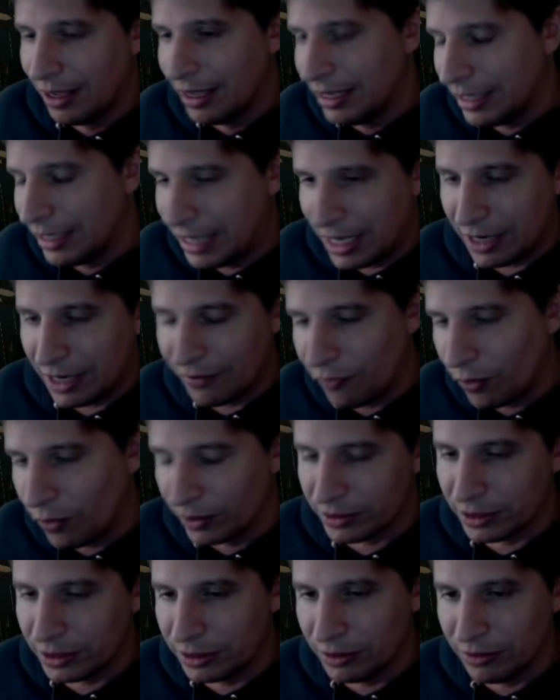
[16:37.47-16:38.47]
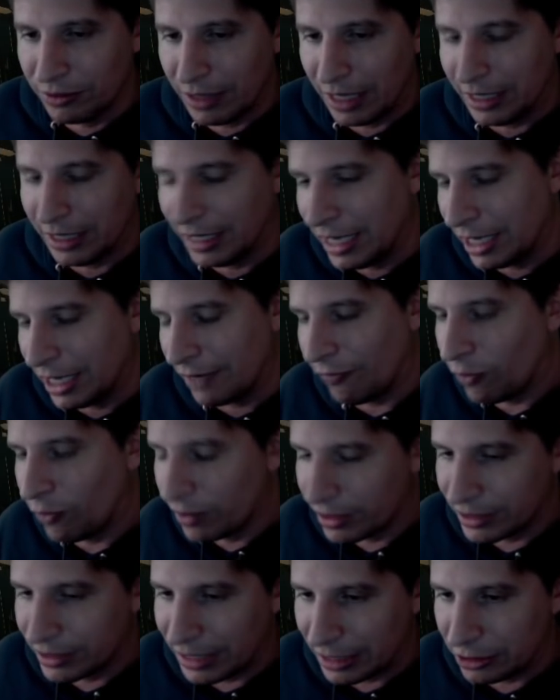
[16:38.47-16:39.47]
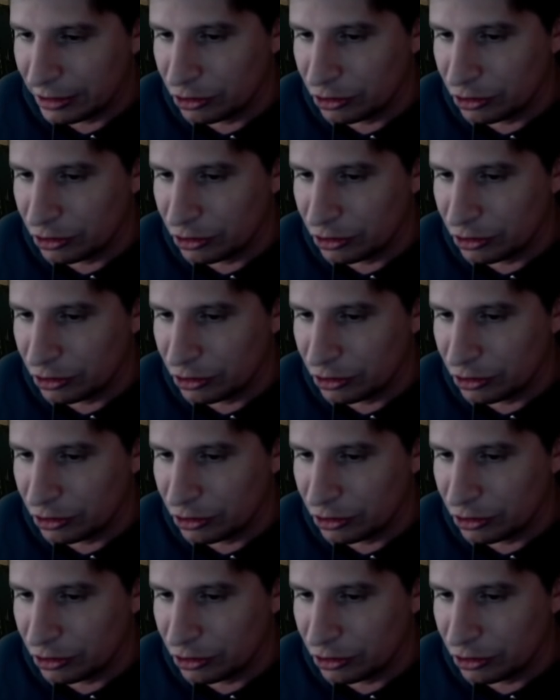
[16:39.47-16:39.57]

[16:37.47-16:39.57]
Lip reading: He can't afford to do that. He can't afford to take